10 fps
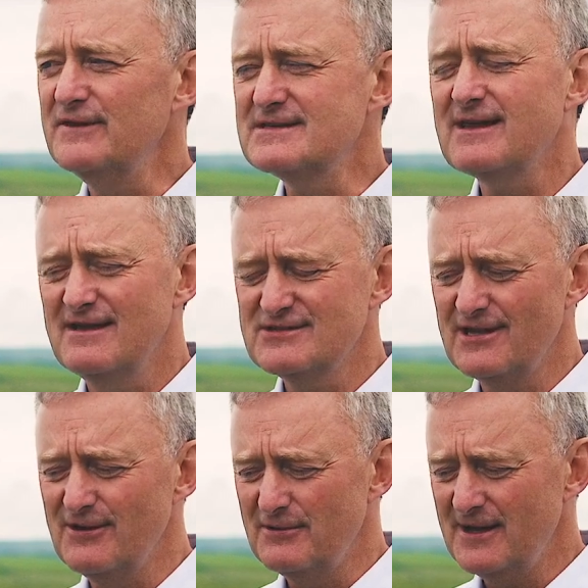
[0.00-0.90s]
these cows
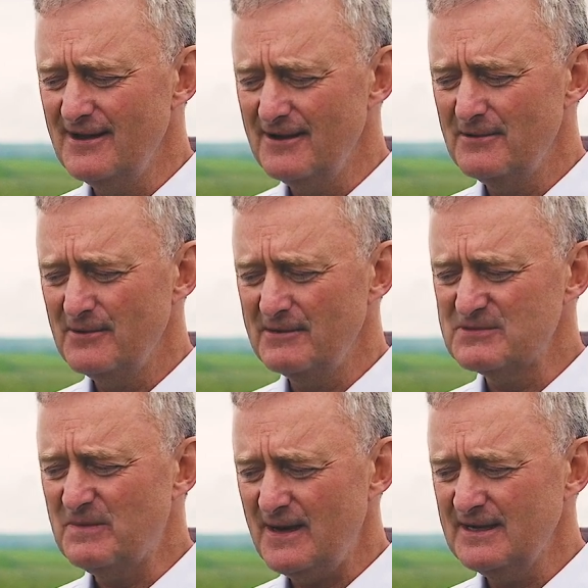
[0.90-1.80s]
now. When I
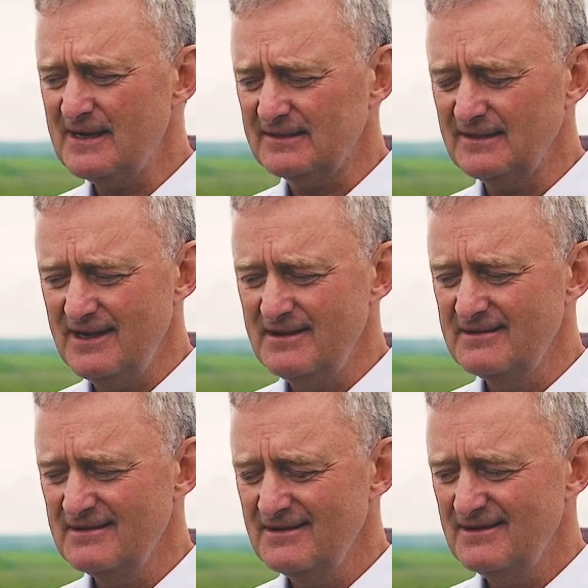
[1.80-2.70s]
was buying cattle in,
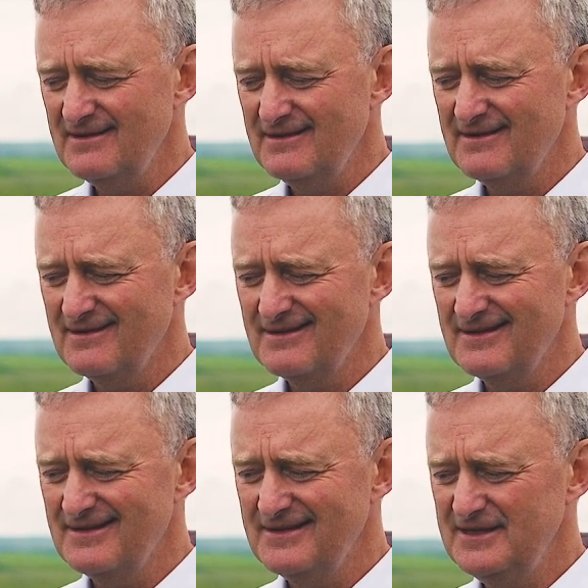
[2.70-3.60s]

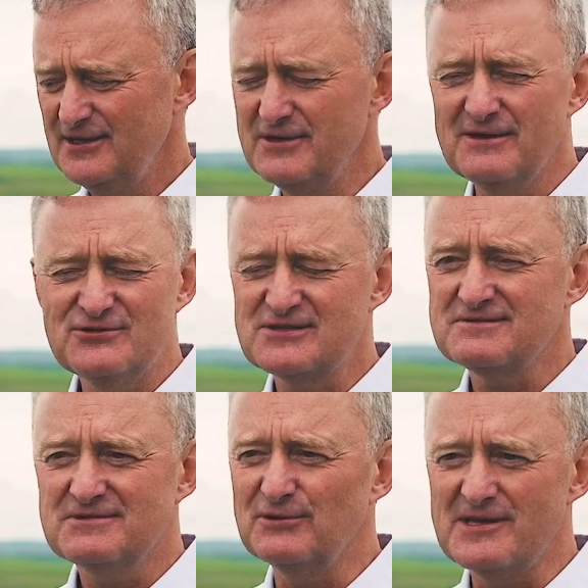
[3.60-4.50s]
you're
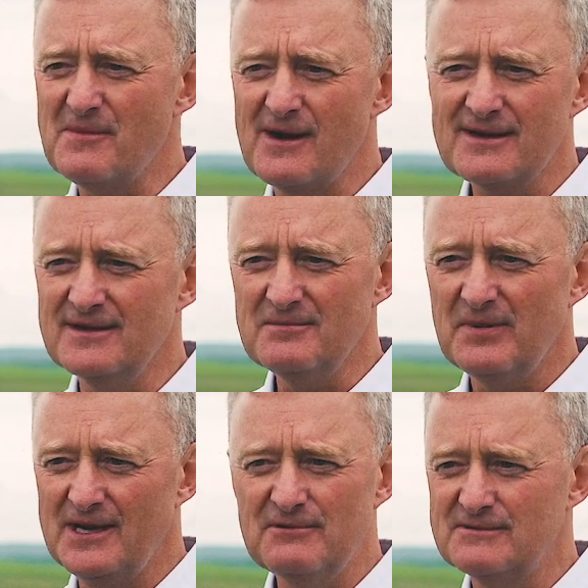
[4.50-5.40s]
just going to the market and
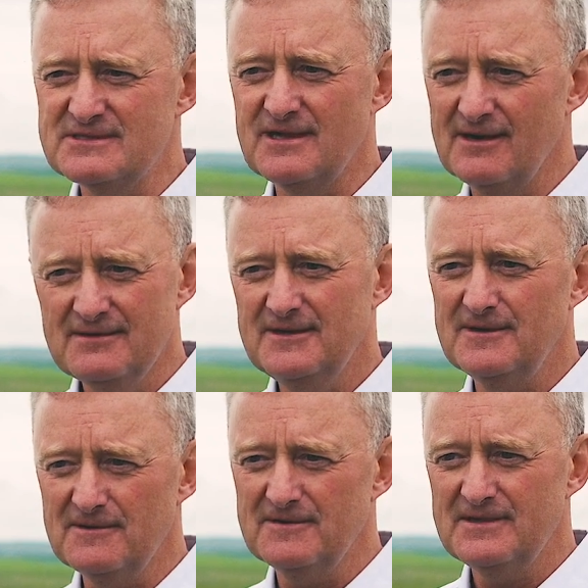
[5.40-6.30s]
buying what was there.
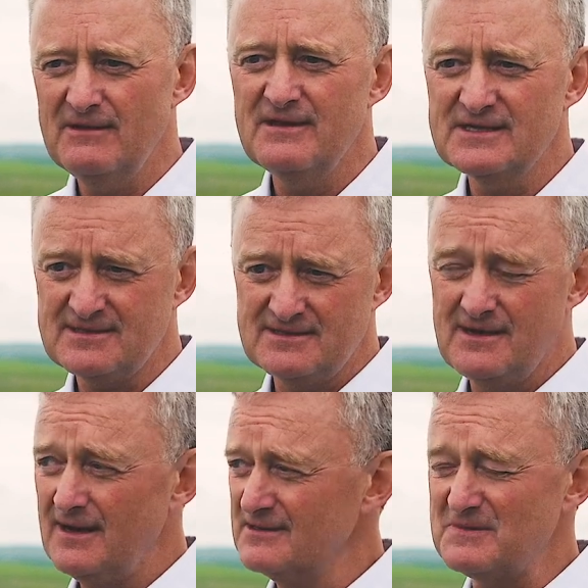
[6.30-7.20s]
Now that this
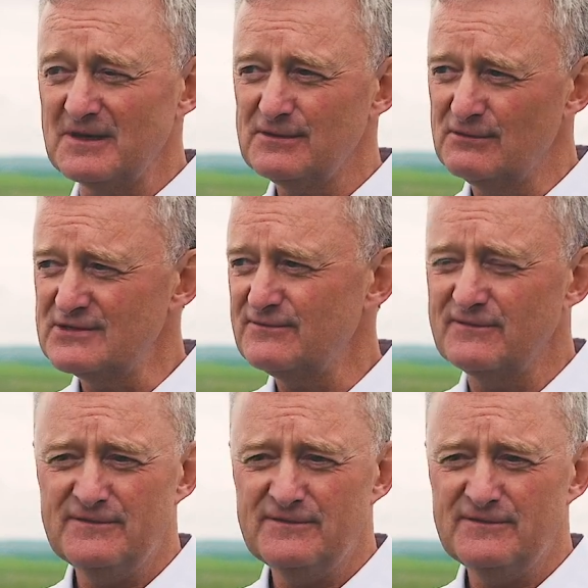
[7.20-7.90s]
herd's been closed for